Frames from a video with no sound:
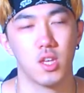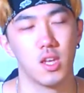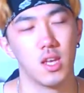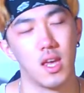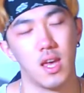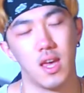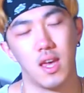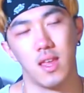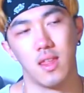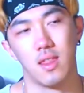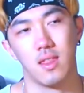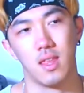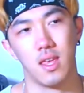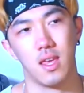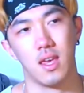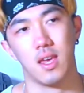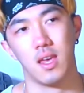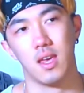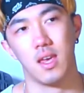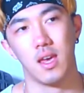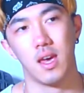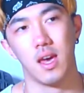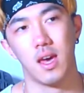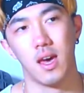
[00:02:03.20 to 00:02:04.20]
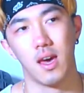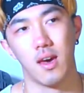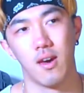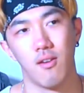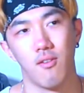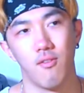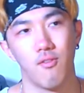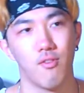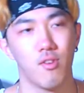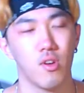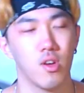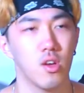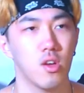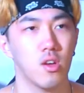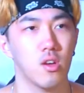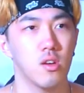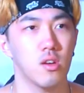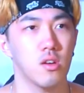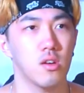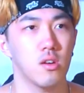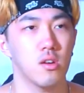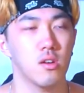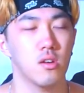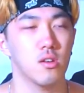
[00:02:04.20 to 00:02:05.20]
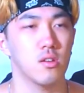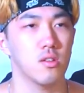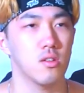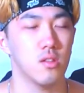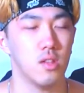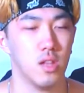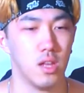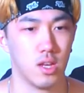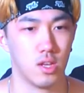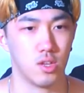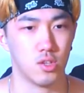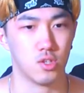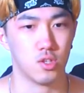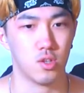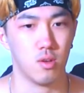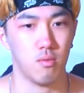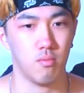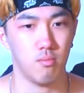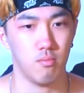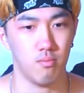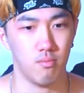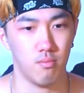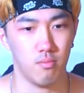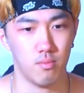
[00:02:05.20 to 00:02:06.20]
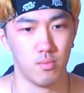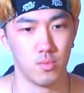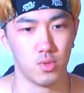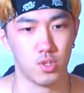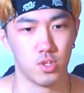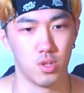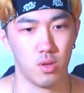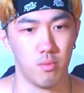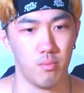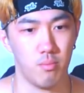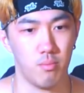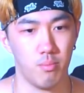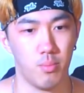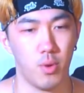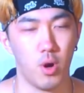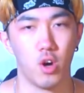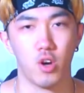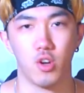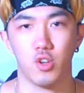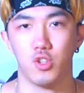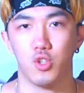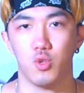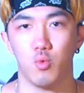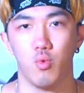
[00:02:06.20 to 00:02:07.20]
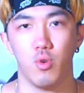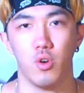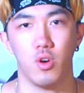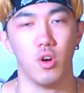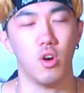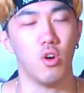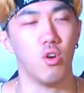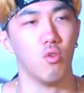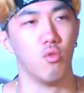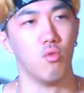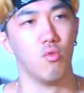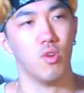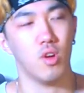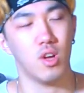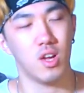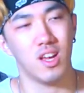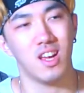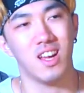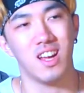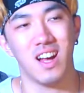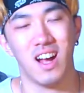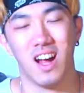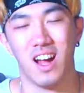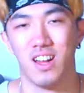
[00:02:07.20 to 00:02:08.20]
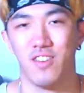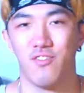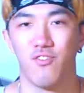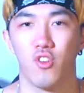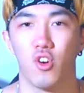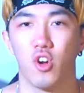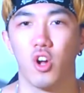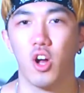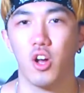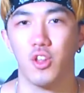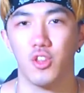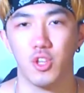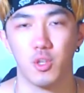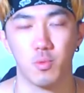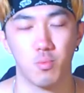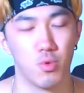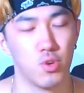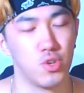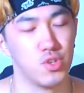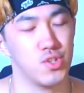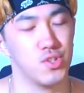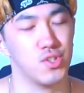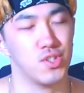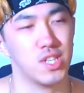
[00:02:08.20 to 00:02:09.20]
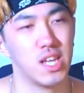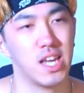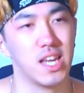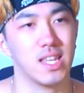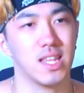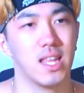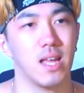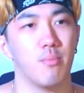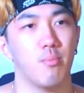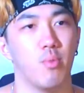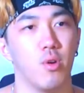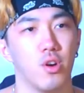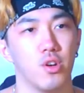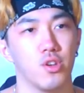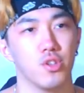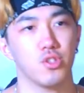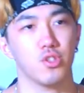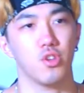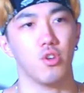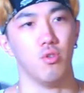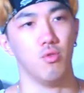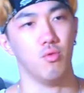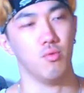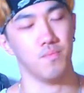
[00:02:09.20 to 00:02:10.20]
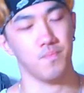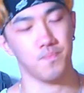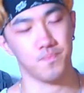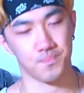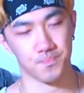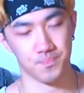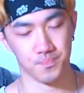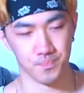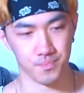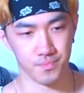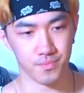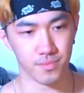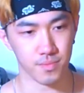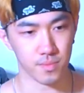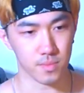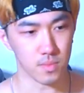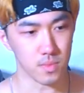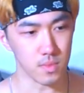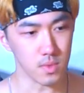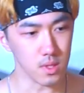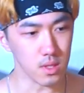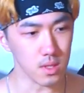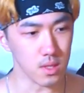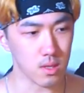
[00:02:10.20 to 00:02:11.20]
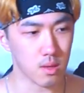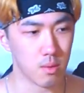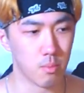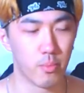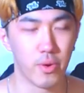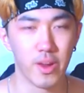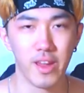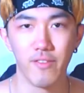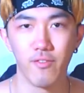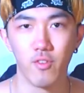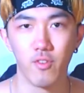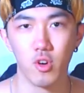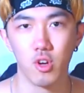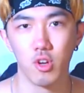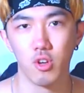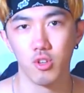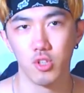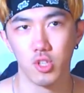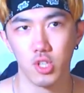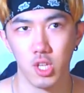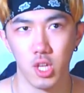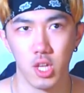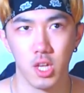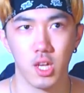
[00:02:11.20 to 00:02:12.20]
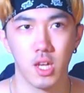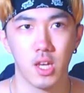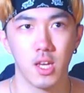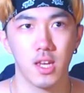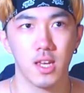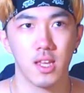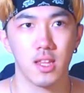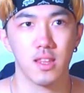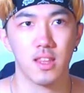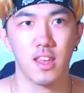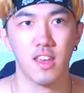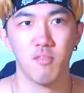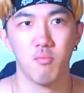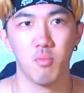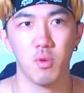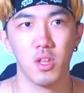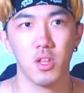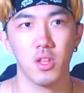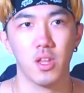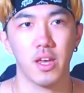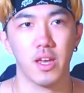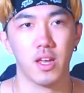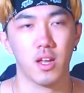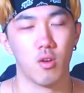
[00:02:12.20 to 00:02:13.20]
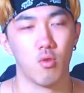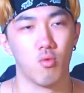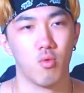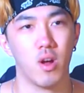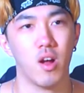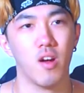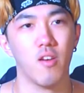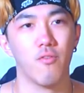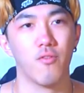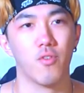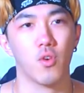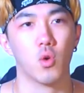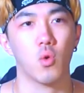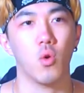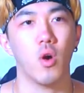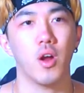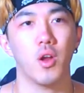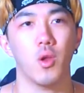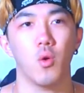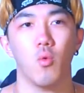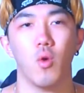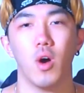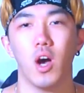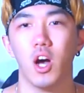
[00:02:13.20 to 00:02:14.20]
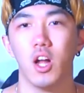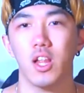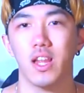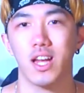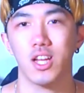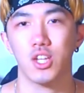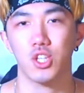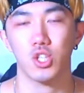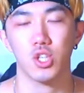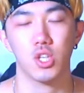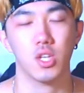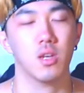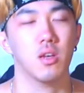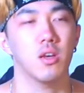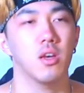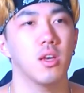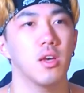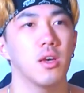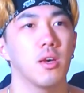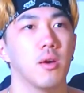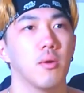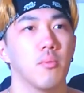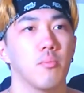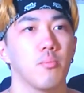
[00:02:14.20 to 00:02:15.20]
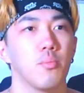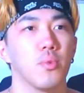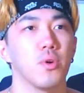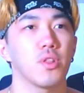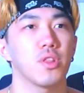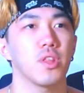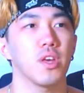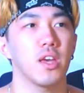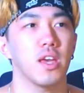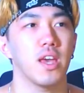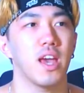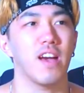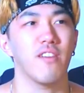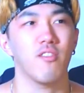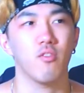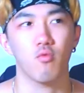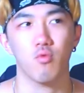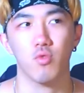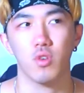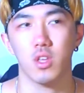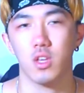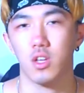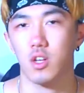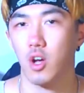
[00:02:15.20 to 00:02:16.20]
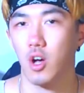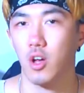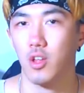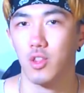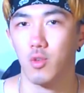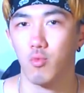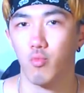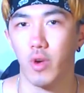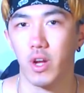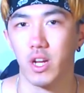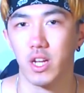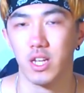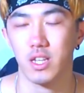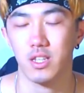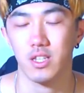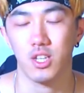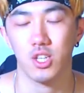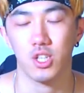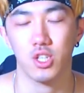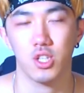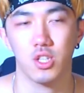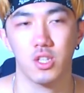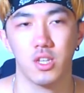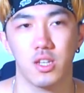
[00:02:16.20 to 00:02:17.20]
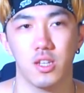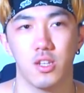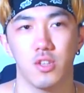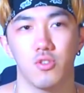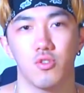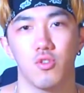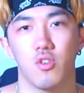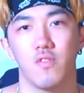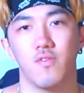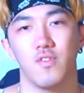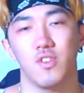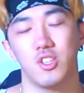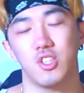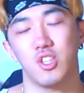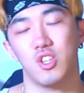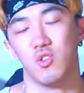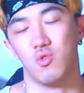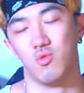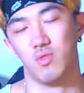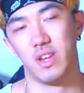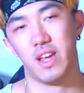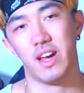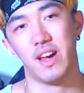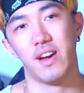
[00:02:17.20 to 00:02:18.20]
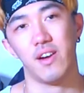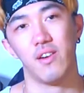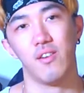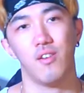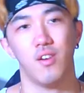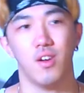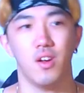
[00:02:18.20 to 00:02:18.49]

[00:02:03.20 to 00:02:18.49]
and they have like some parts where, oh, I forgot this person sang that part. So Brave Girls, they've been like around for quite a while actually, but they haven't really gotten the recognition they deserve until now.